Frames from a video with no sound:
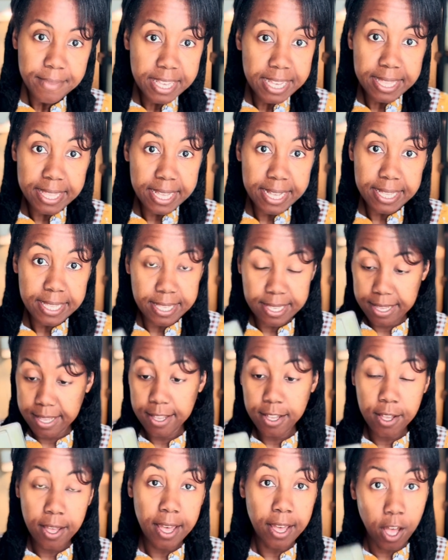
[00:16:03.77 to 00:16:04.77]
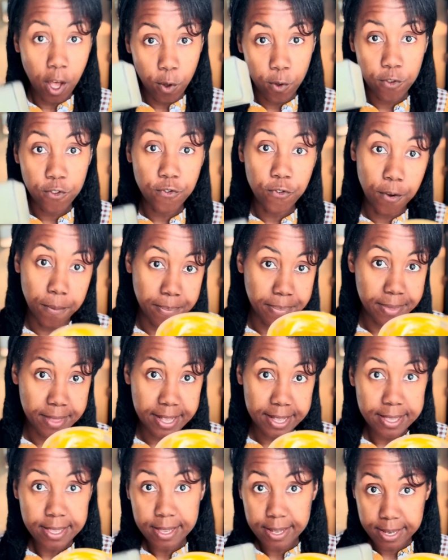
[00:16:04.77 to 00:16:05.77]
it goes from
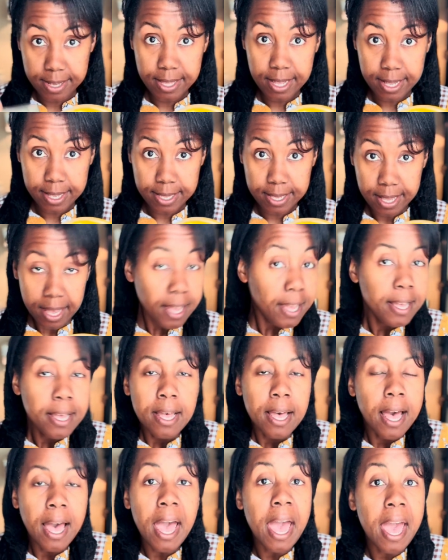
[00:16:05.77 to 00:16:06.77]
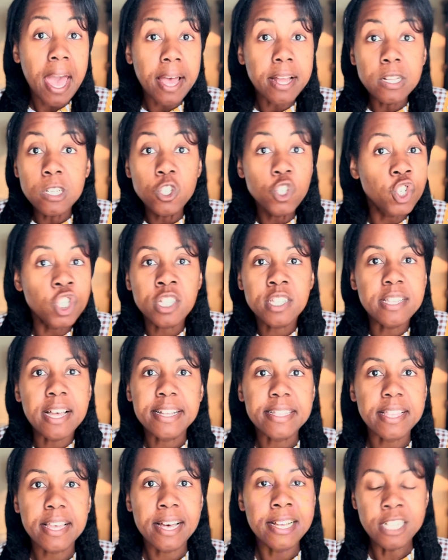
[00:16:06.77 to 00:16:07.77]
this to this. And just
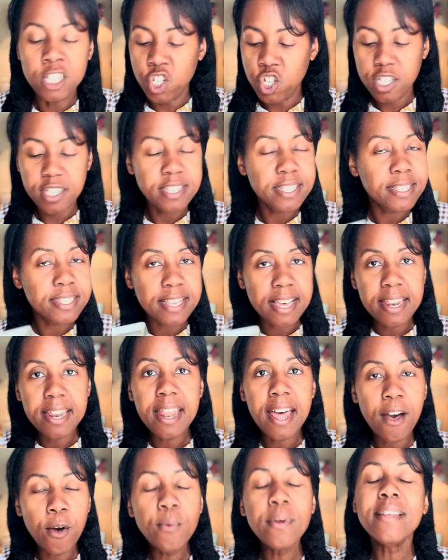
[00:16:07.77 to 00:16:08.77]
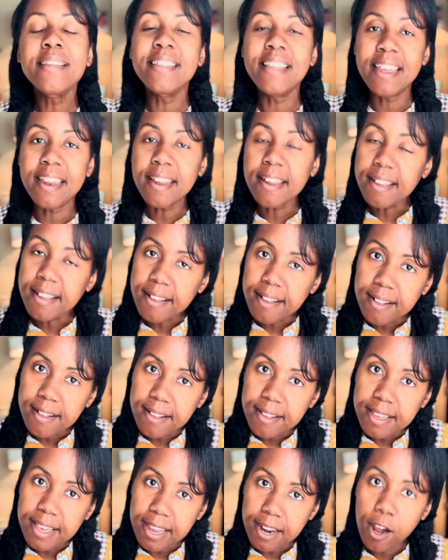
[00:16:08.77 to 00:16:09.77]
like that, just set it out, let it
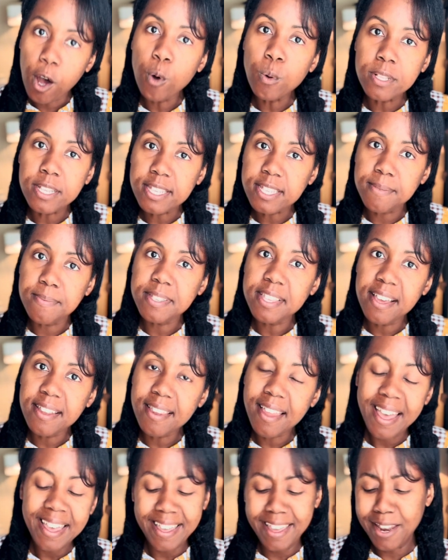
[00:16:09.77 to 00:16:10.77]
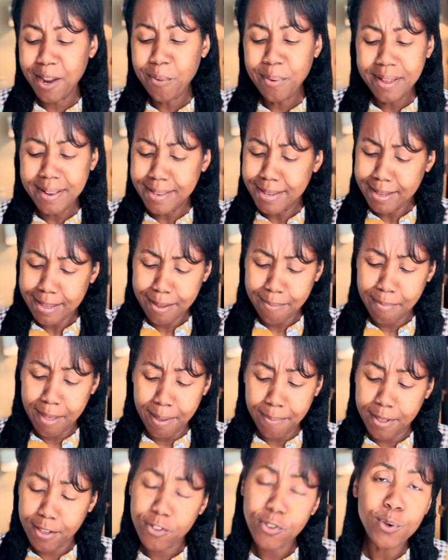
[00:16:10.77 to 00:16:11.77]
get a hold to some sunlight. It only took it
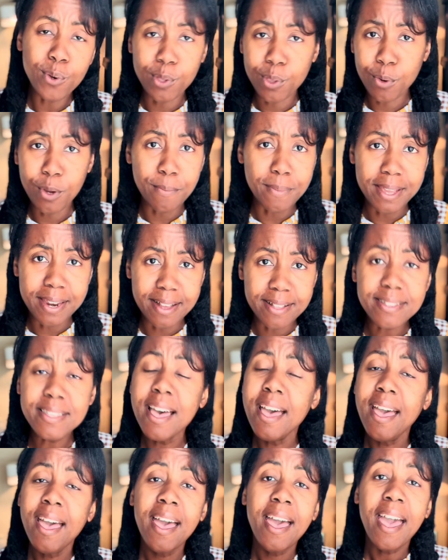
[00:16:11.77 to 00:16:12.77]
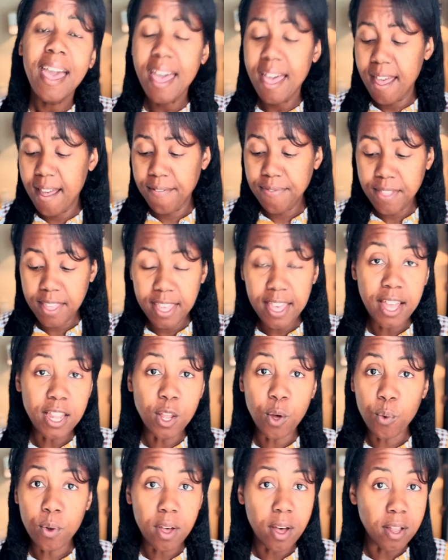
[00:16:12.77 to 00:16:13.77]
maybe 2 or 3 minutes and the
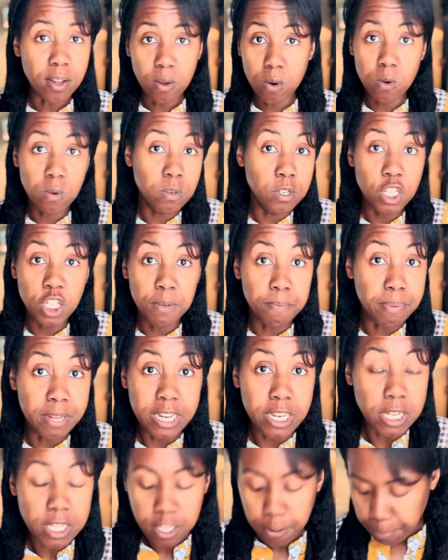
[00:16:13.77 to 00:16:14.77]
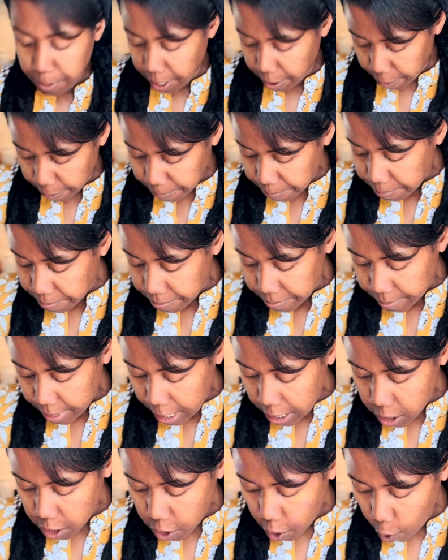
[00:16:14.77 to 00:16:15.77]
yellow color simply disappeared.
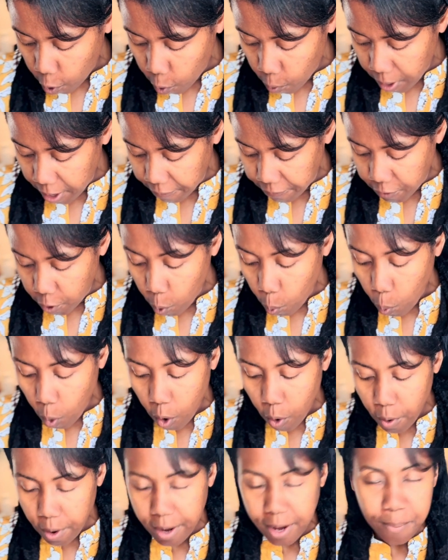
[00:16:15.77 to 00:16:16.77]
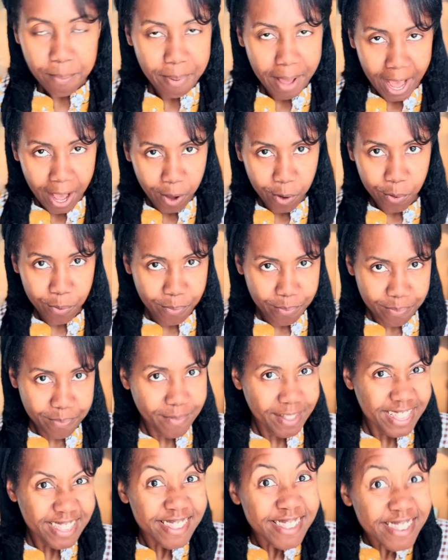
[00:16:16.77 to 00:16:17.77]
So if you're worried about
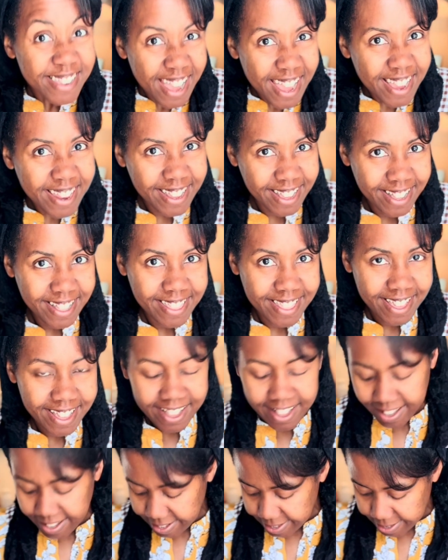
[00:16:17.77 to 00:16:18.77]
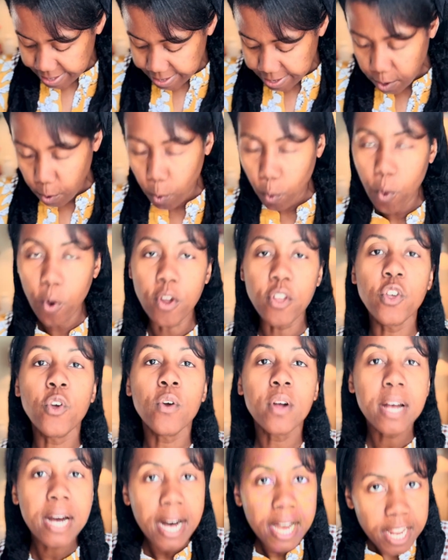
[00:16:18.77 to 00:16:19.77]
staining things or your
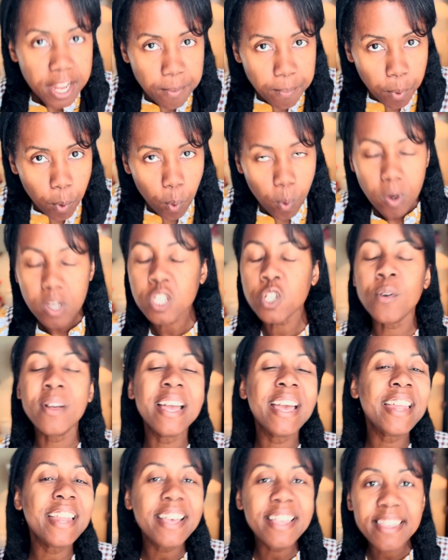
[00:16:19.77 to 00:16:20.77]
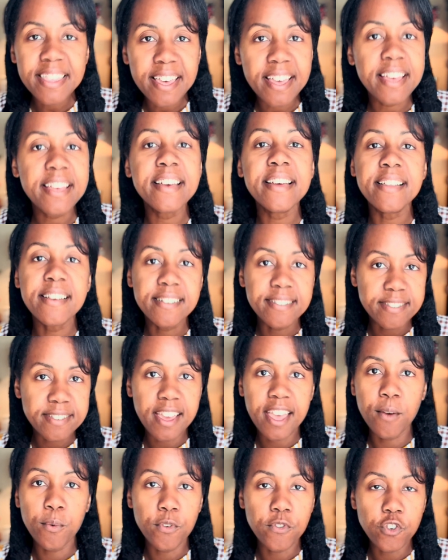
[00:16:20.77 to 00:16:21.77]
cutting boards or anything getting
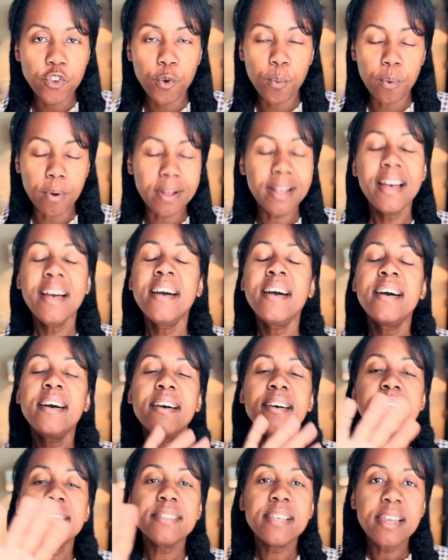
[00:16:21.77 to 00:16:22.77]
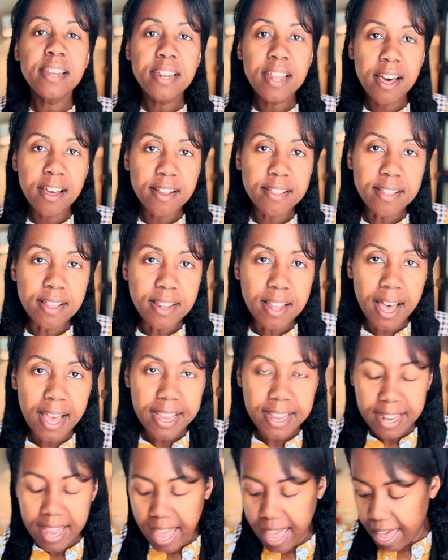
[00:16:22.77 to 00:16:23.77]
stained with turmeric, set it out in the
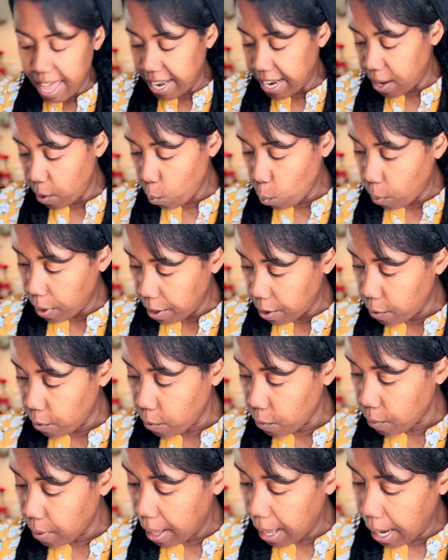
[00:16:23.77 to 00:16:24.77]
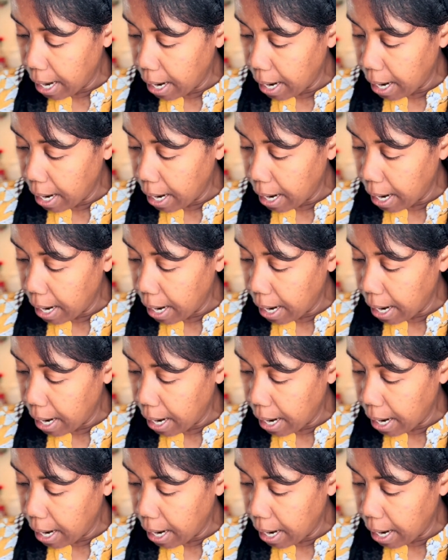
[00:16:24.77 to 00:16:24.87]
light and it will,